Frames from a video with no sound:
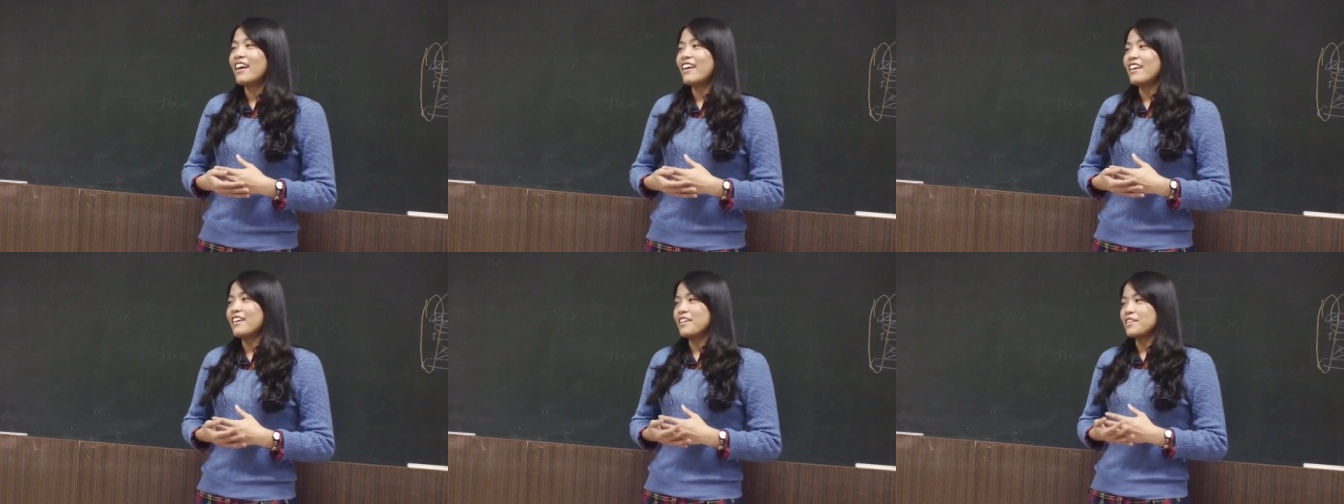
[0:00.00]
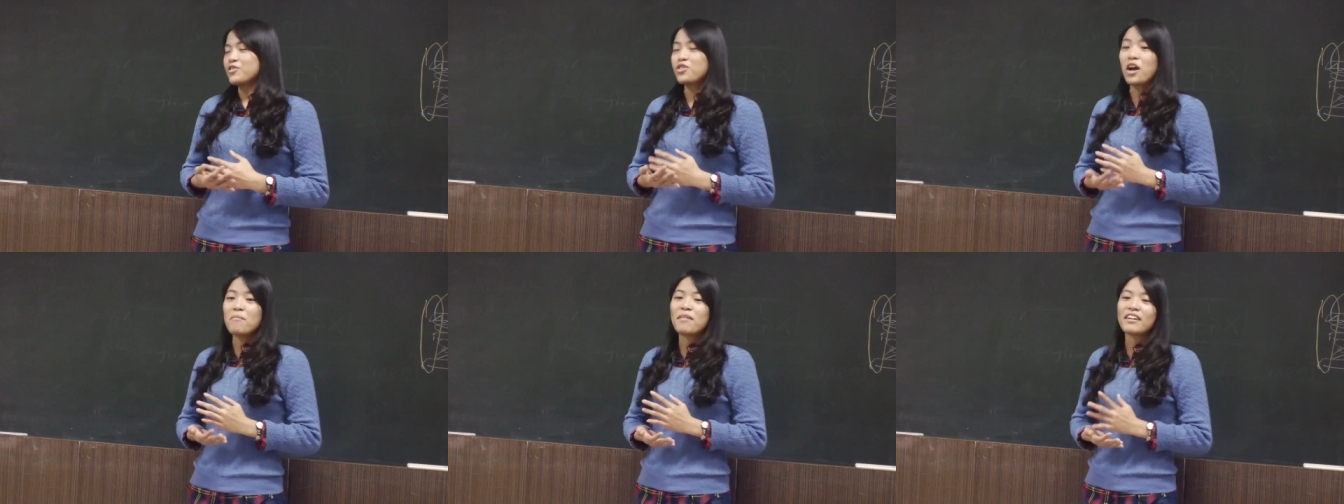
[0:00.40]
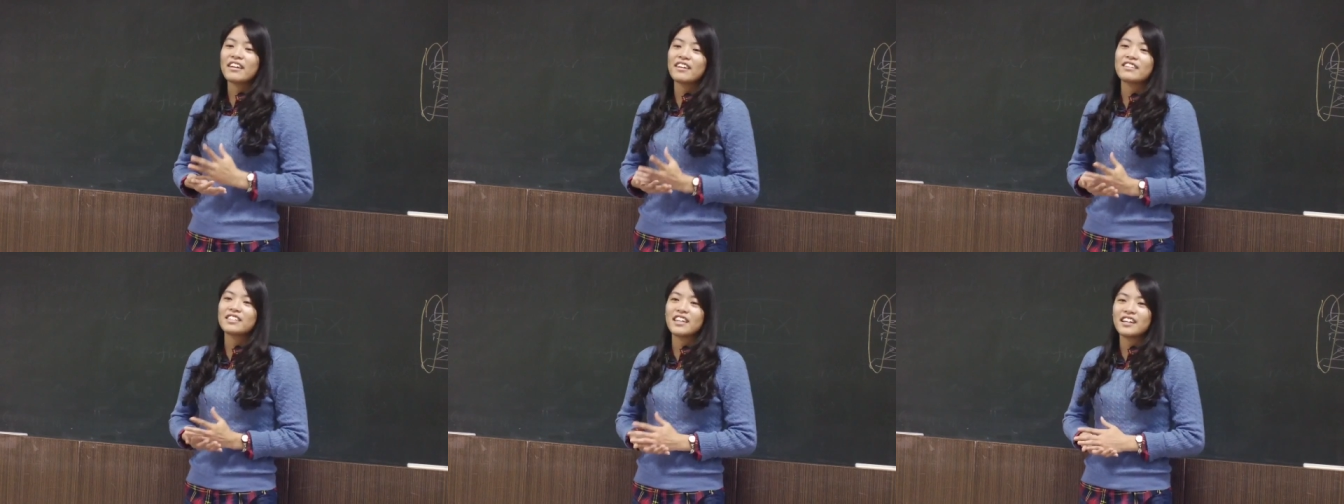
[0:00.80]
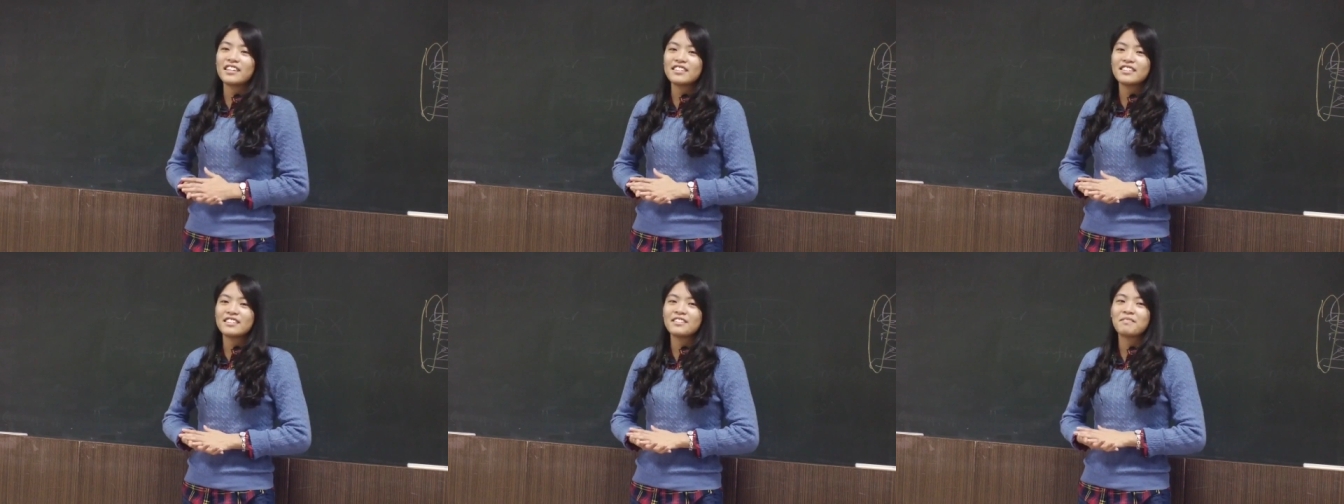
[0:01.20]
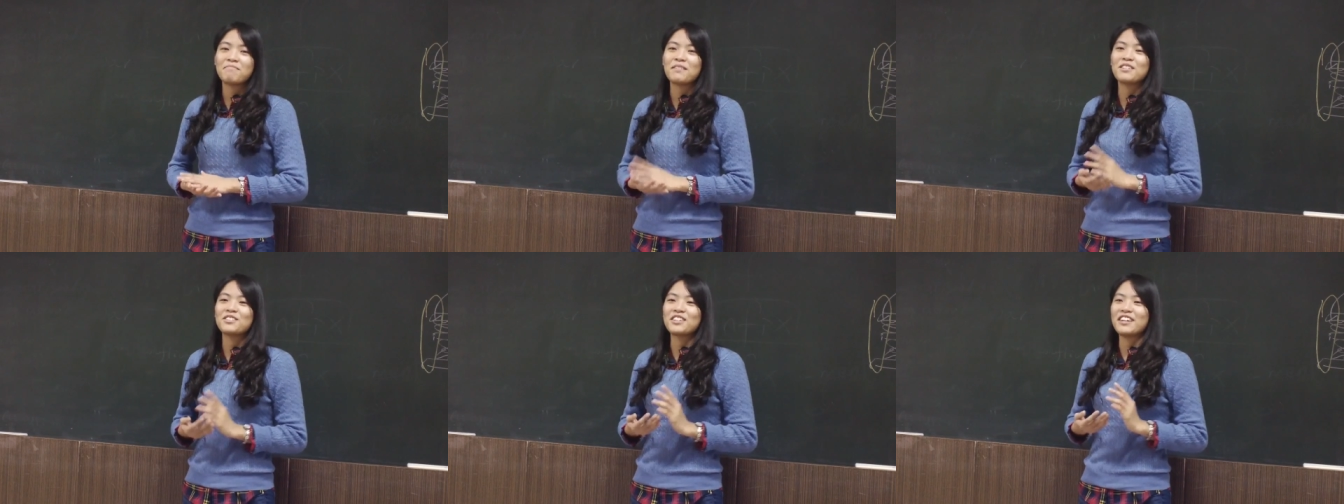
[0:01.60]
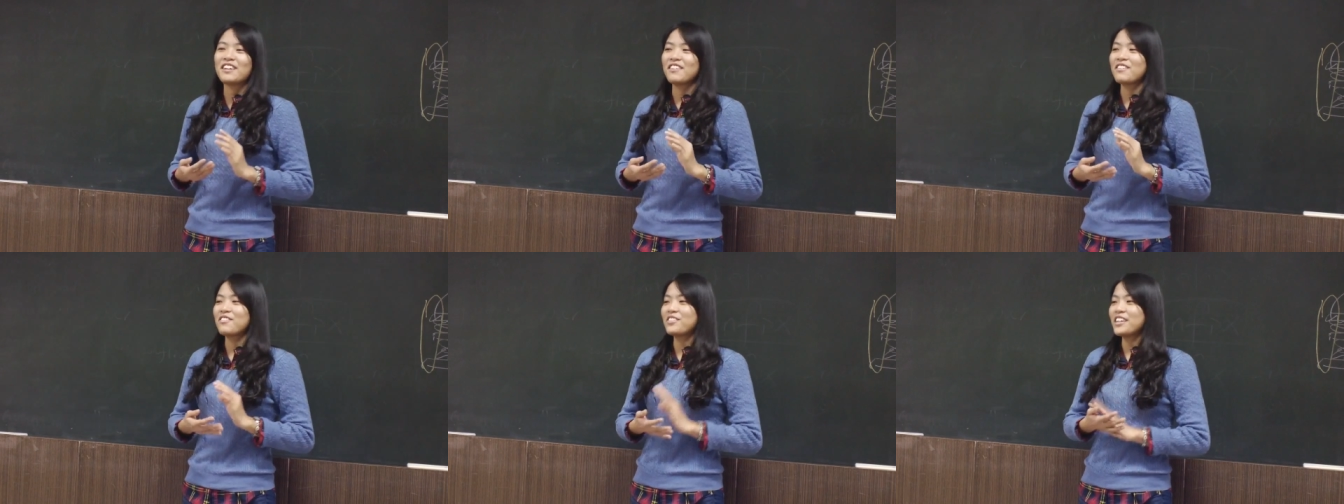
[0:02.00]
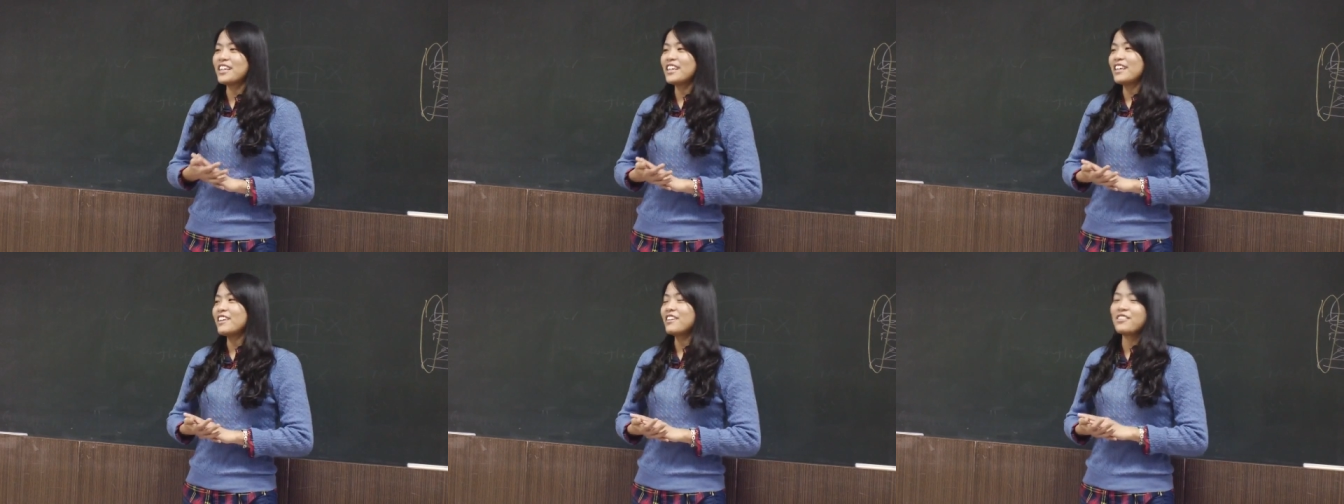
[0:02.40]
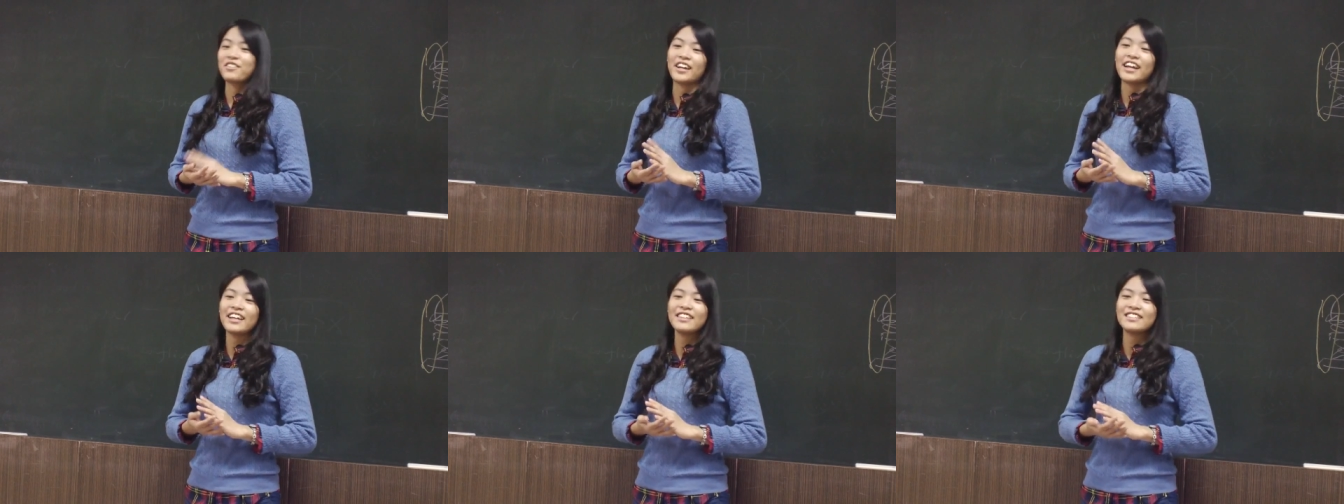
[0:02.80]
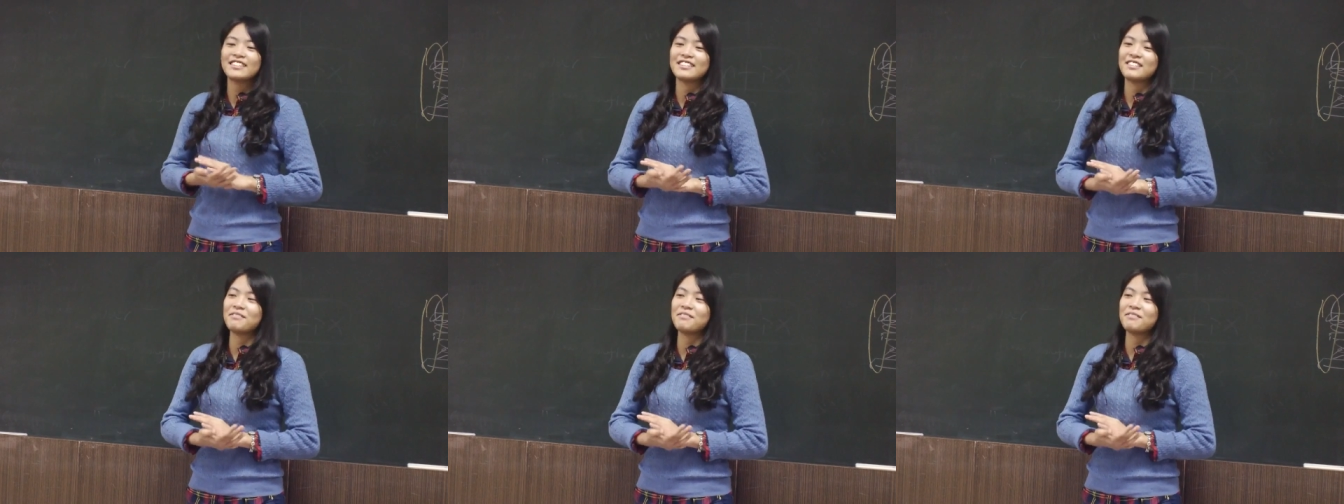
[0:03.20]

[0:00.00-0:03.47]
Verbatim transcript: uh, a drama contest between three grades